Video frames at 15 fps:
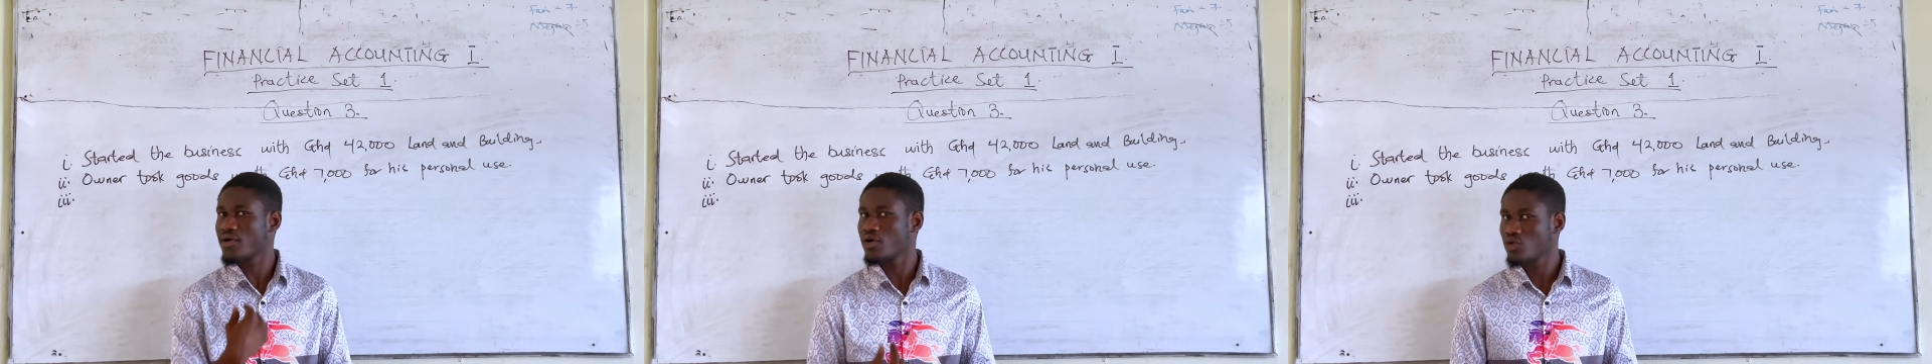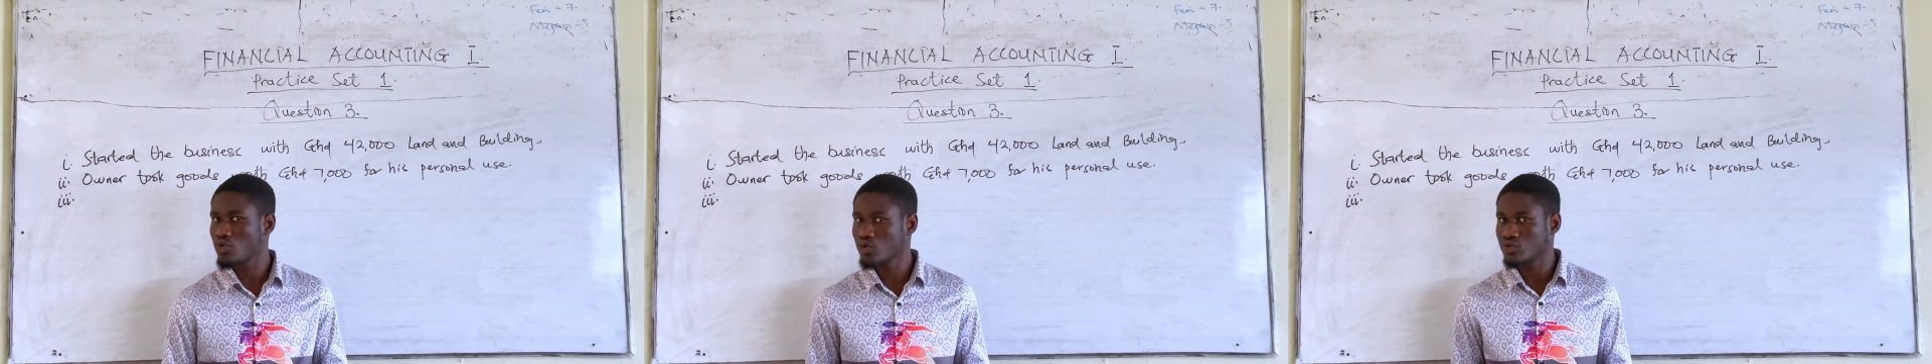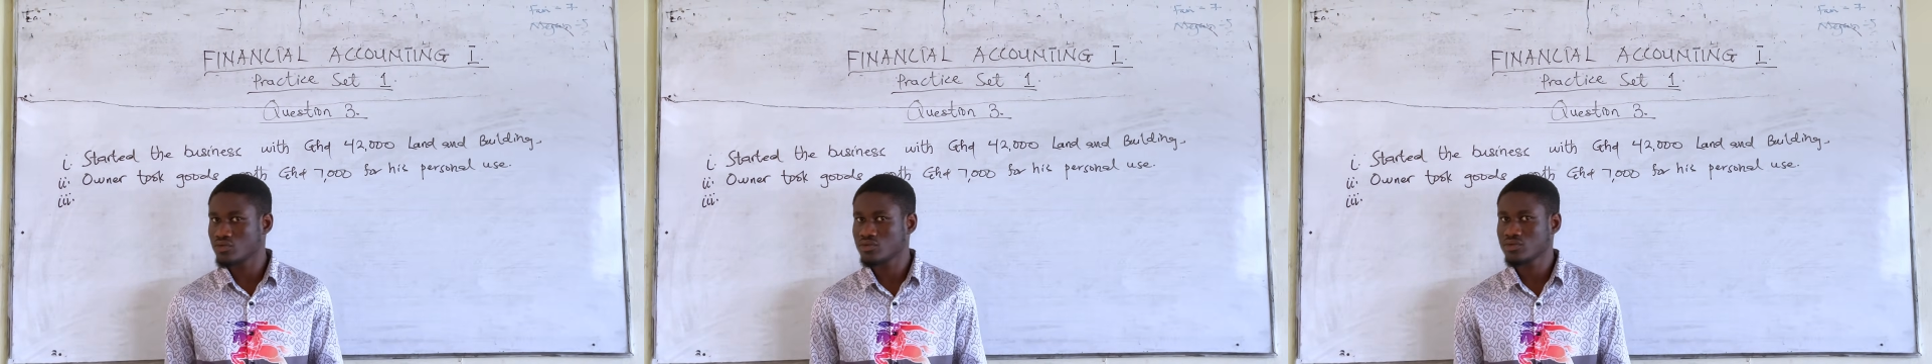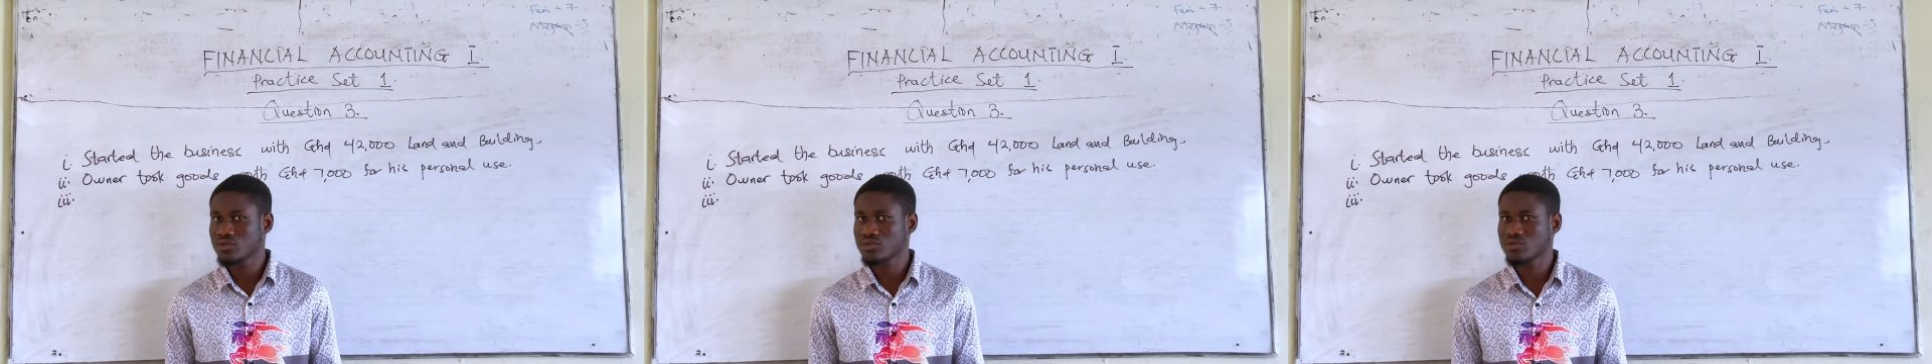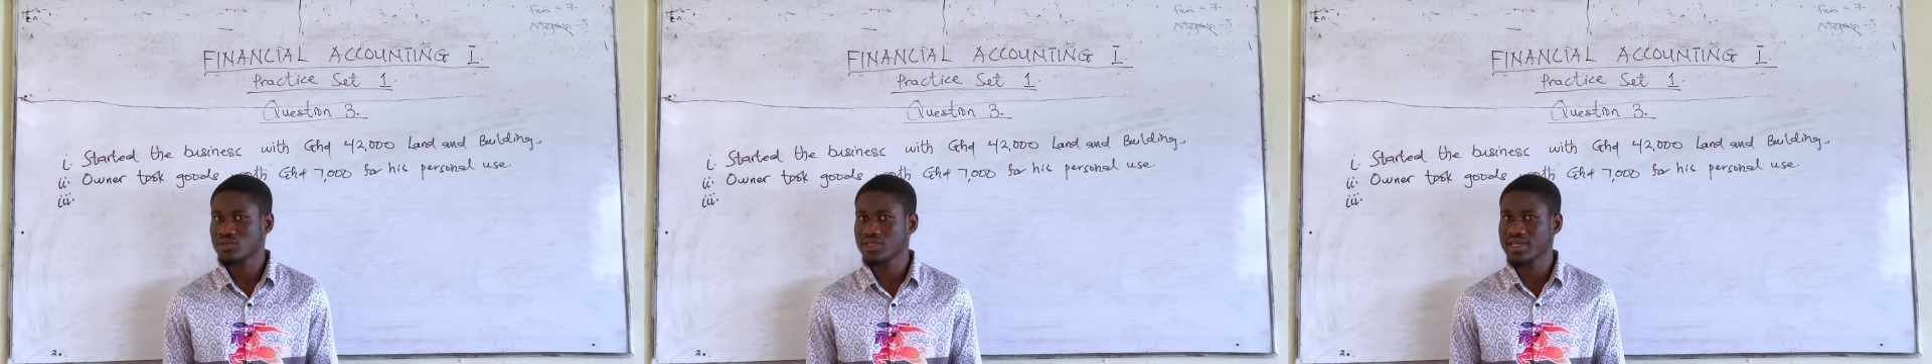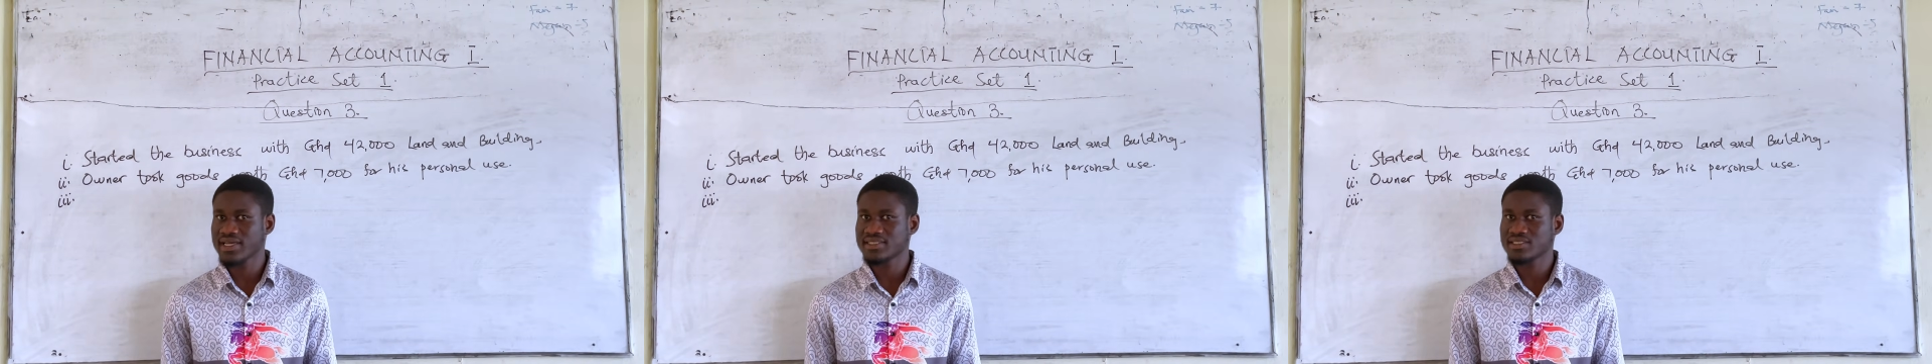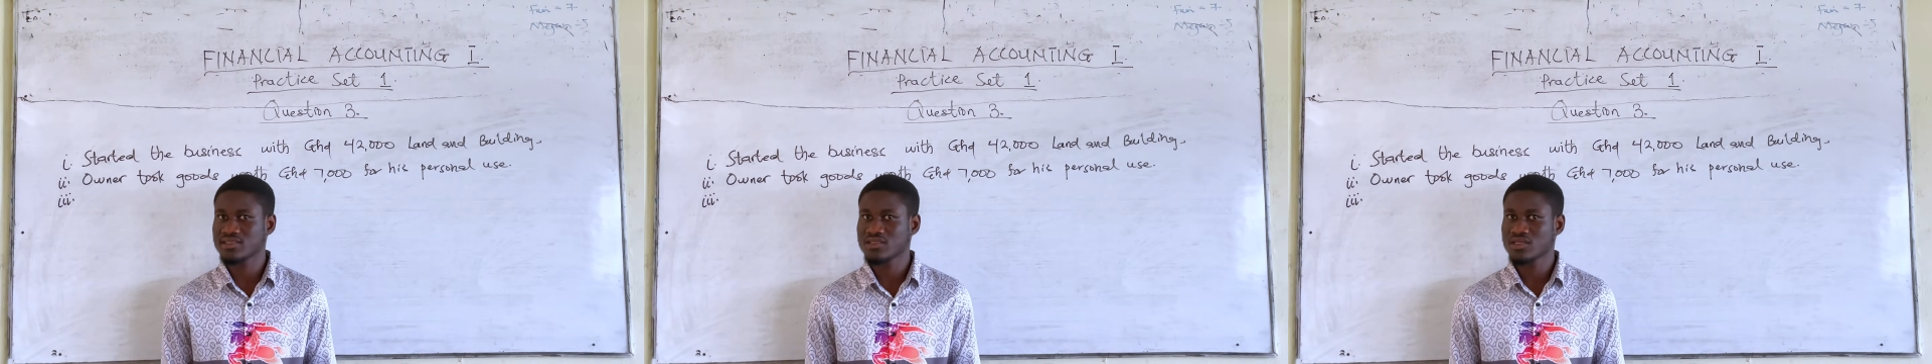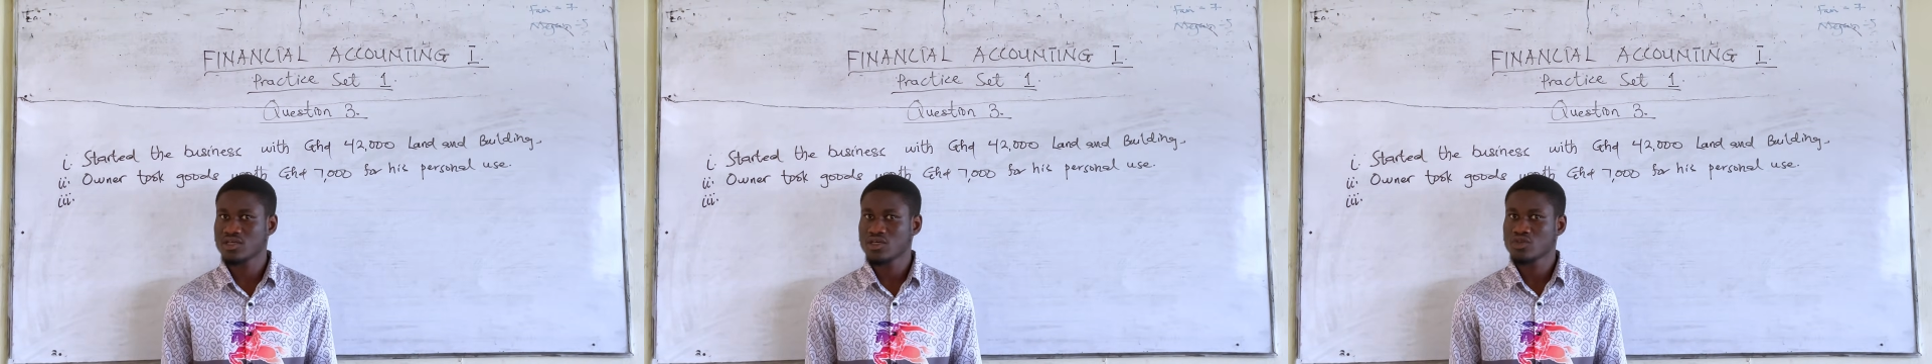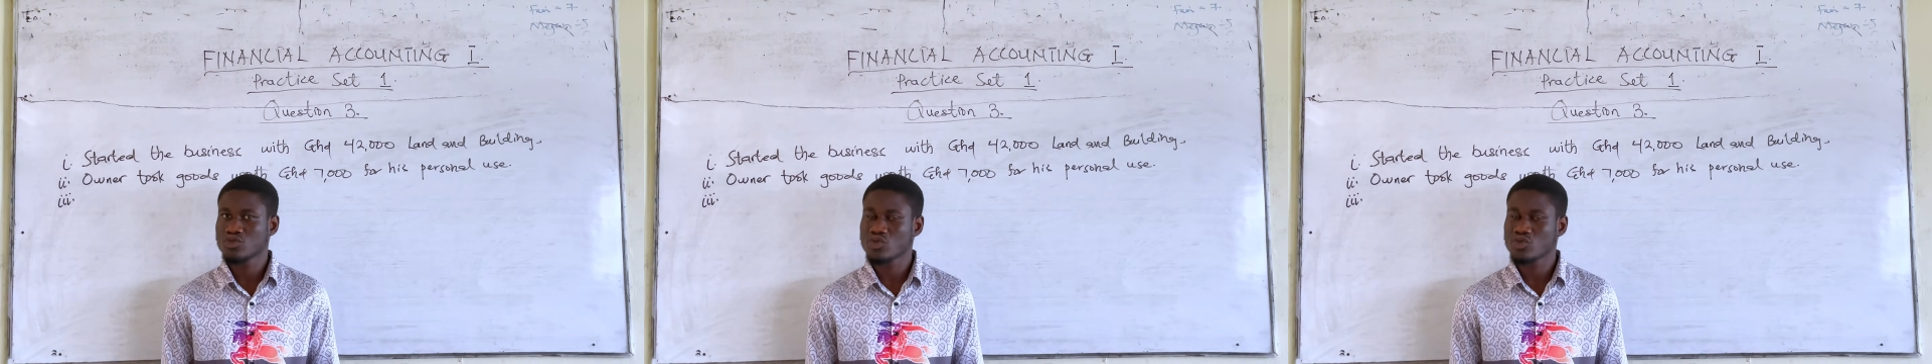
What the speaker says: a loan. You get it?